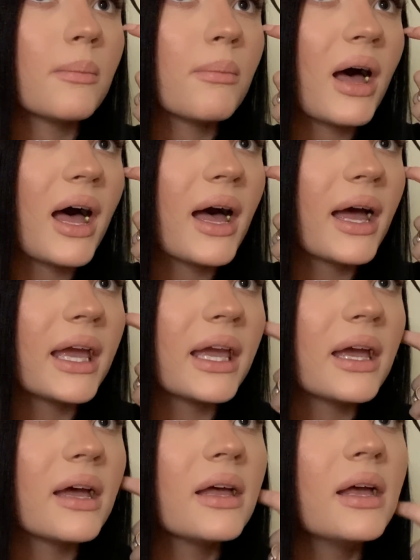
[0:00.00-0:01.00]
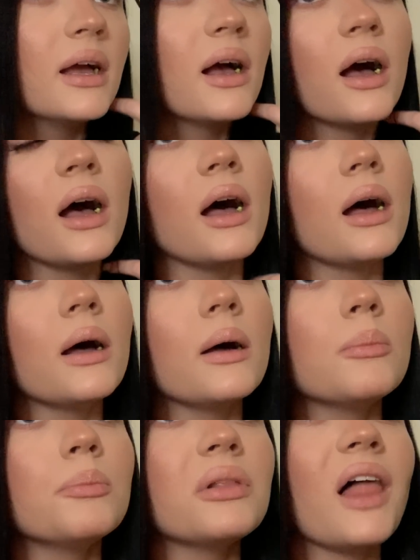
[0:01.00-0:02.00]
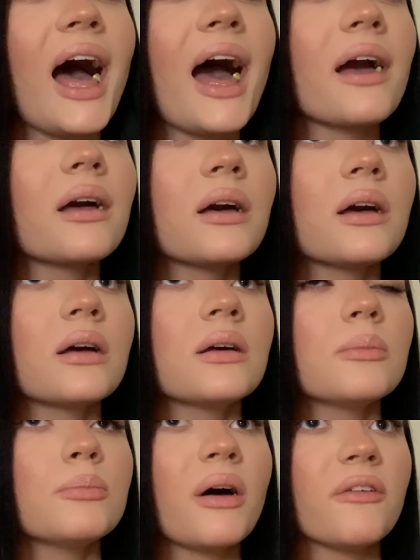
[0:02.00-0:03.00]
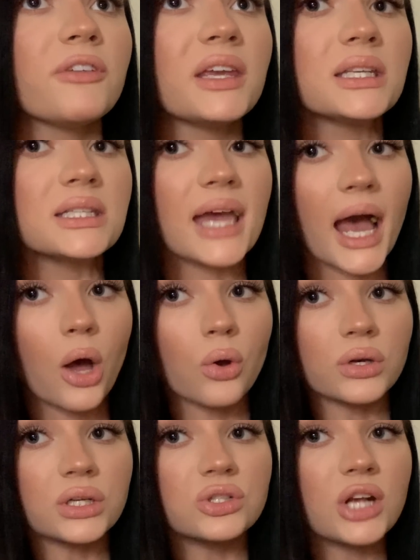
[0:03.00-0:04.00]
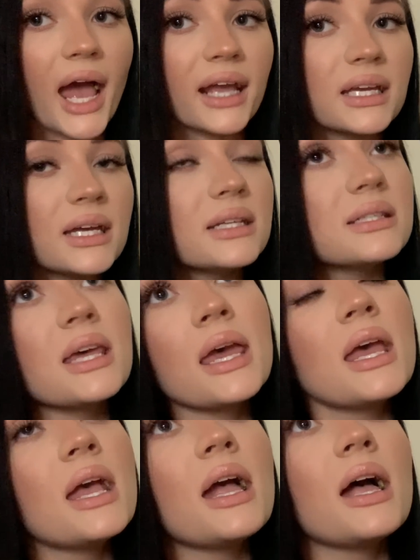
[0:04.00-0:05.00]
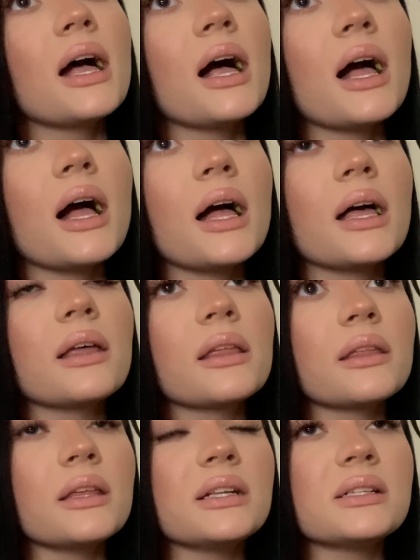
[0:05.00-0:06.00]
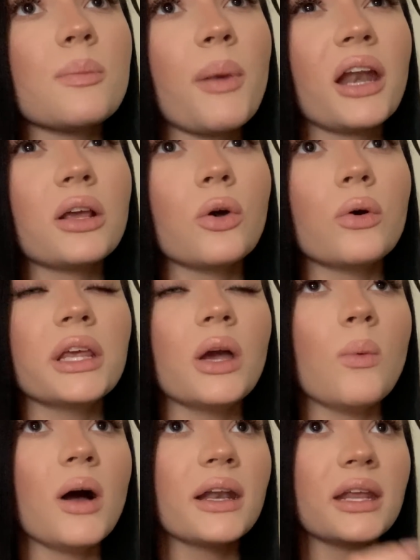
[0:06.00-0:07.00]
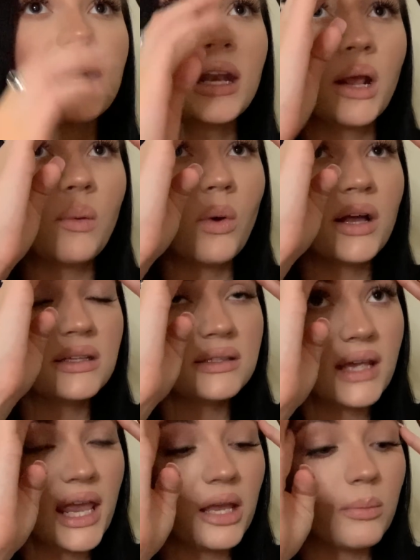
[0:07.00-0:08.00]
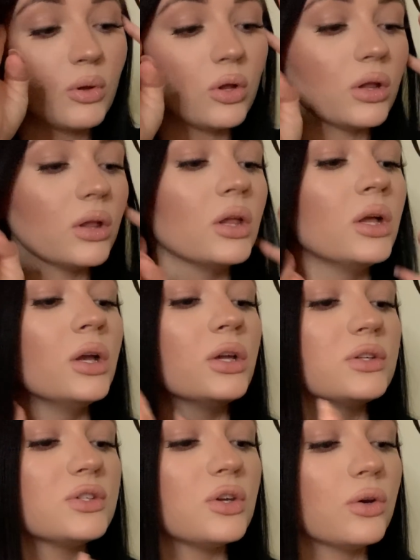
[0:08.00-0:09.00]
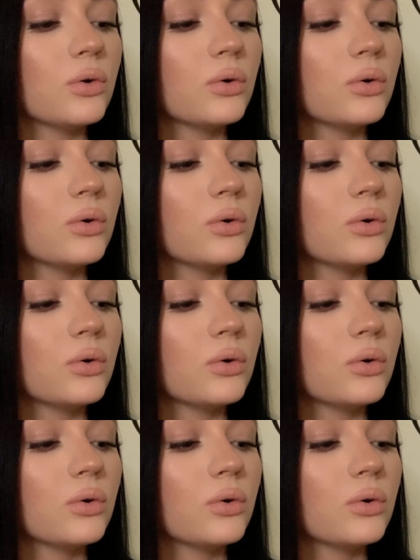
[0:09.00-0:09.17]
my black puffy down jacket. It's a Patagonia one, and I was able to